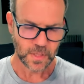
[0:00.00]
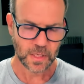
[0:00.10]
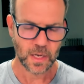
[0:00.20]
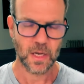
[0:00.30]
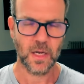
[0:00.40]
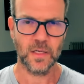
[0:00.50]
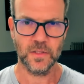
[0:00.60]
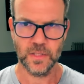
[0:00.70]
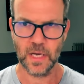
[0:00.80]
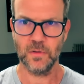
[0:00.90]
uh,
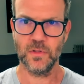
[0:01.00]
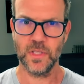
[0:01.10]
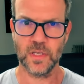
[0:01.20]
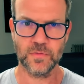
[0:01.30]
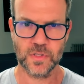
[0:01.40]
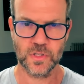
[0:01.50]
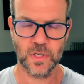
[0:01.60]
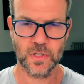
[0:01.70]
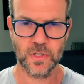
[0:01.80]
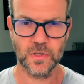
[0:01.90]
down to the
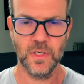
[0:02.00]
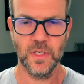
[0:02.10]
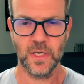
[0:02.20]
infrastructure,